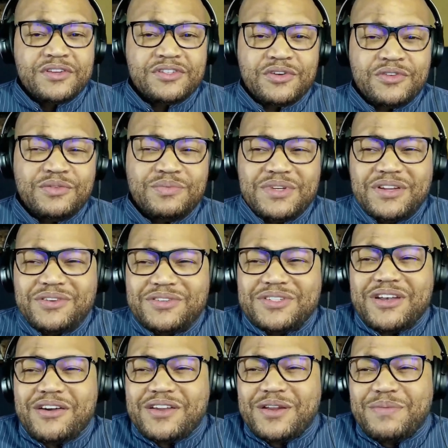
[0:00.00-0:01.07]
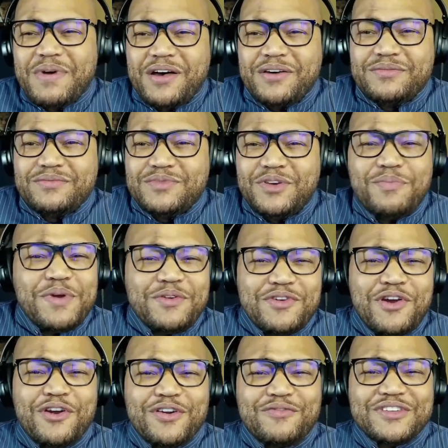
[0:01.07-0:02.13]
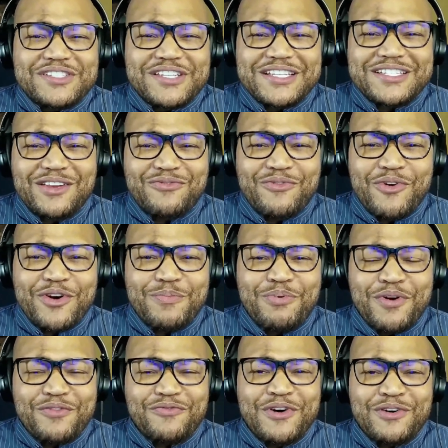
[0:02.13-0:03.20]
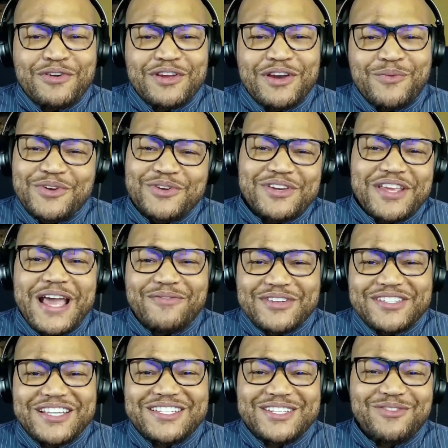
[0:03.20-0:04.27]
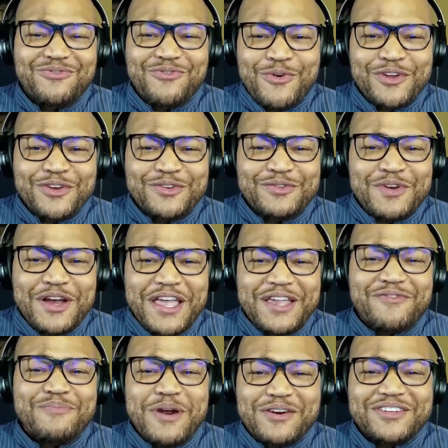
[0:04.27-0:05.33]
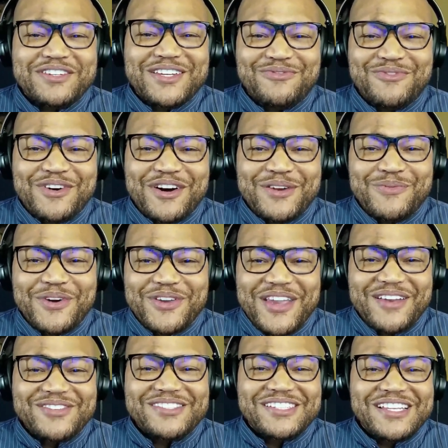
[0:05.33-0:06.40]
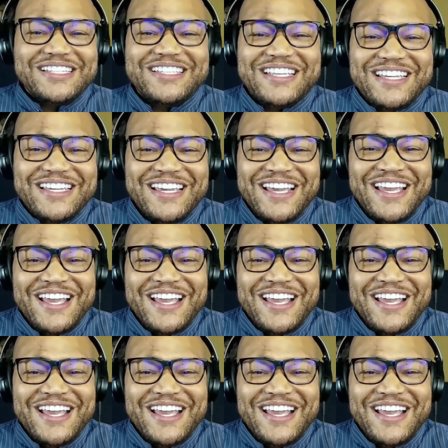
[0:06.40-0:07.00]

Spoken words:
So you're talking about, you heard of a 60-40 portfolio where you can have a 60-40 emergency fund where you have 60